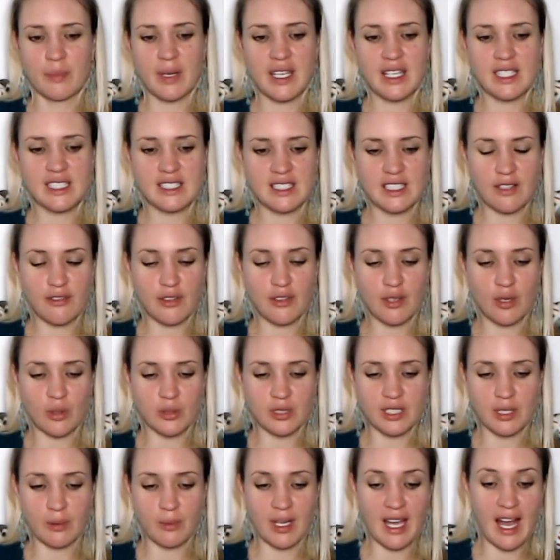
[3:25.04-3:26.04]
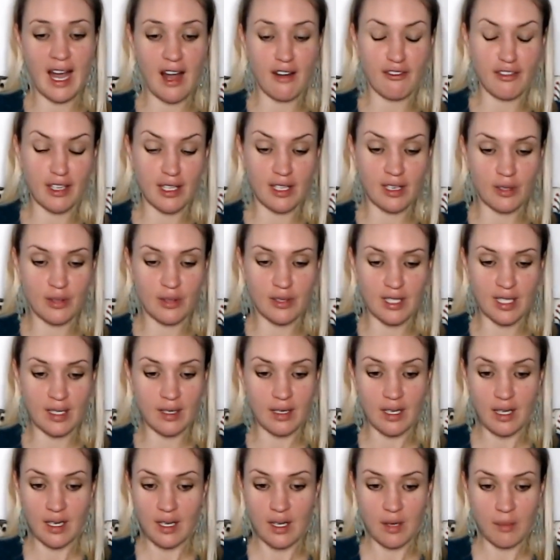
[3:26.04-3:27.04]
The biggest difficulty we have,
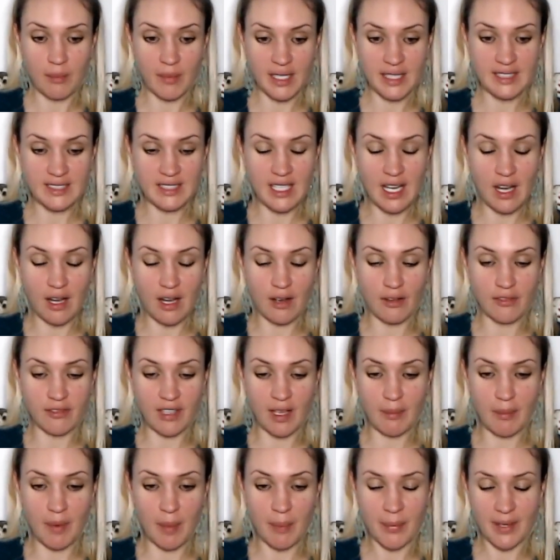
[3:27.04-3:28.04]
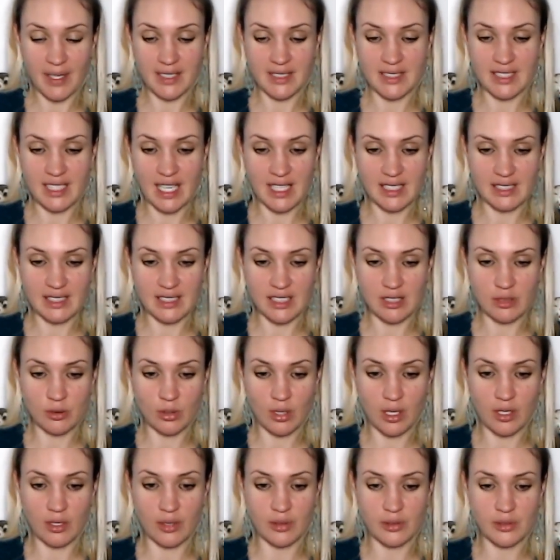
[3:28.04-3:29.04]
including myself, like my personality
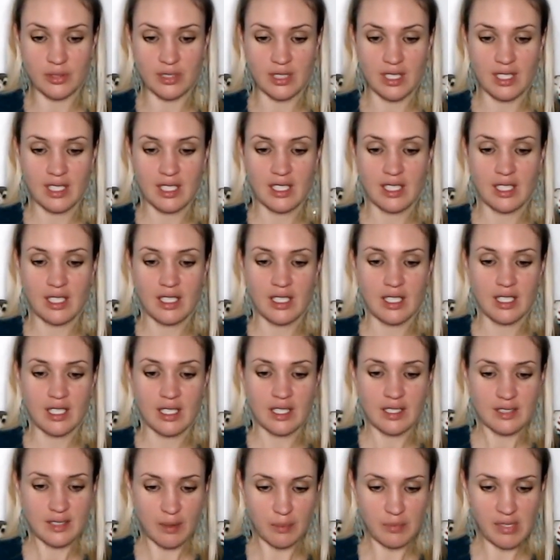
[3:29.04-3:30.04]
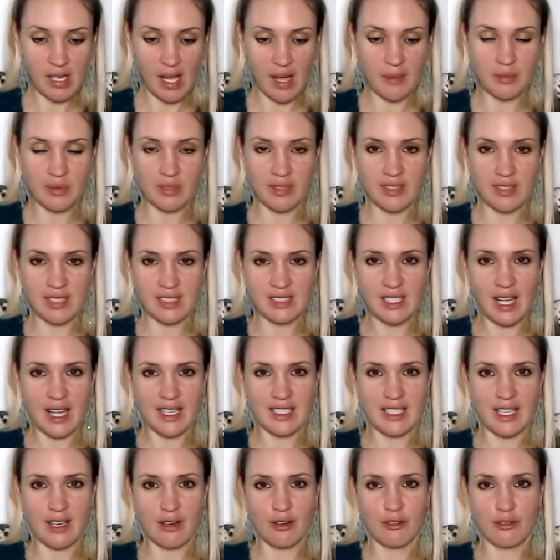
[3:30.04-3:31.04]
struggles sometimes with this
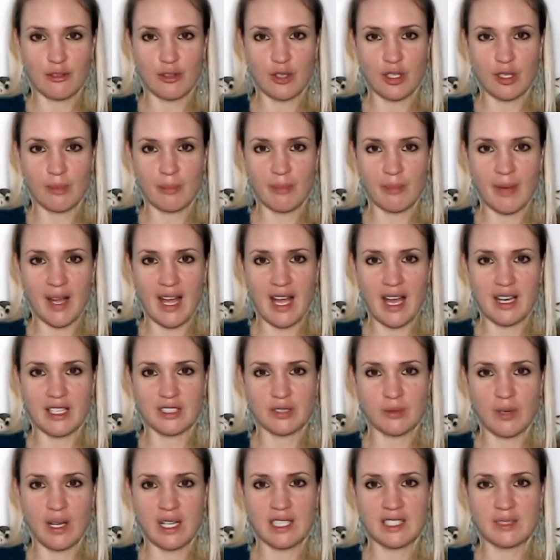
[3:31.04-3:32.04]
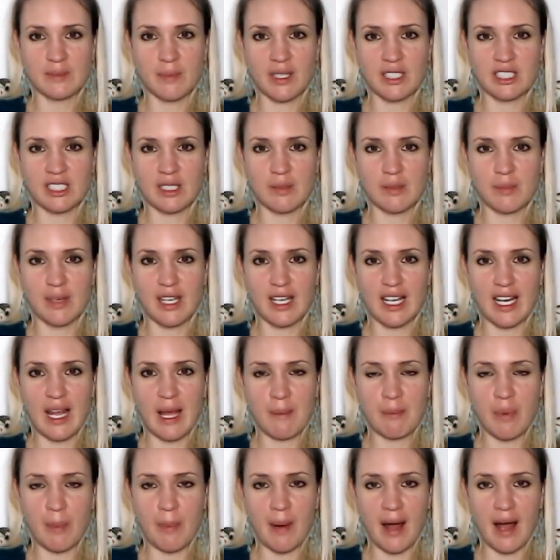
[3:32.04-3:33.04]
idea of good and bad as well, especially being an
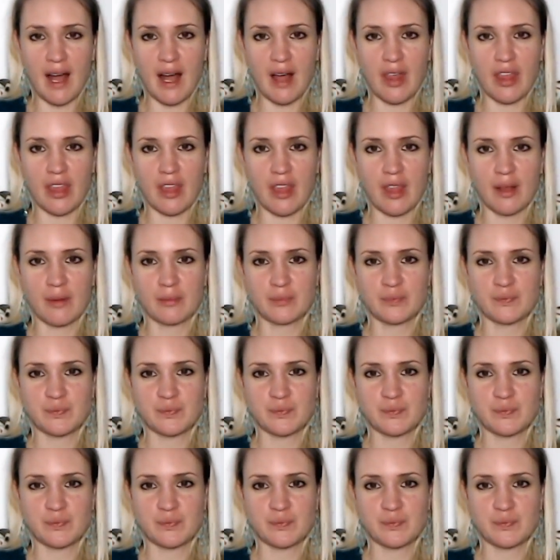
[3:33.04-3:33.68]
empath.